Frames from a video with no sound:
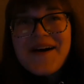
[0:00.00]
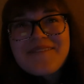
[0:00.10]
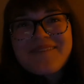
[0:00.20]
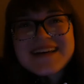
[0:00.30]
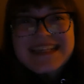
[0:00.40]

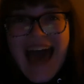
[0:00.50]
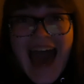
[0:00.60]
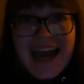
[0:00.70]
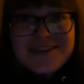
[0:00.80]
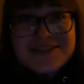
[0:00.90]
was
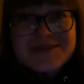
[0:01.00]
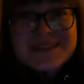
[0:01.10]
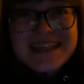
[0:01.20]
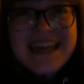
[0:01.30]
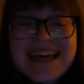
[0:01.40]

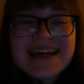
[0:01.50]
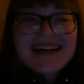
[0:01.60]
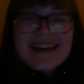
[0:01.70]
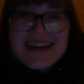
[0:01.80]
actually